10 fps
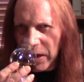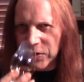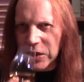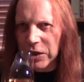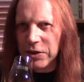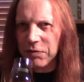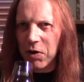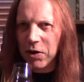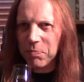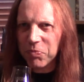It's kind of
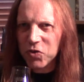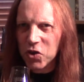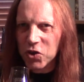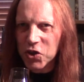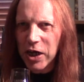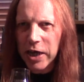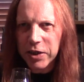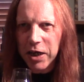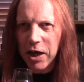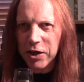like the
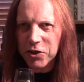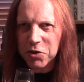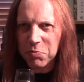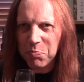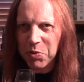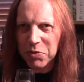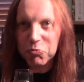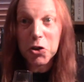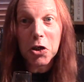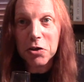select cask,
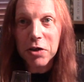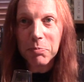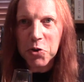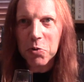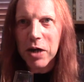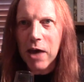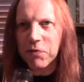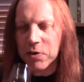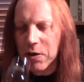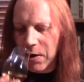but turned up to
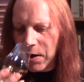11.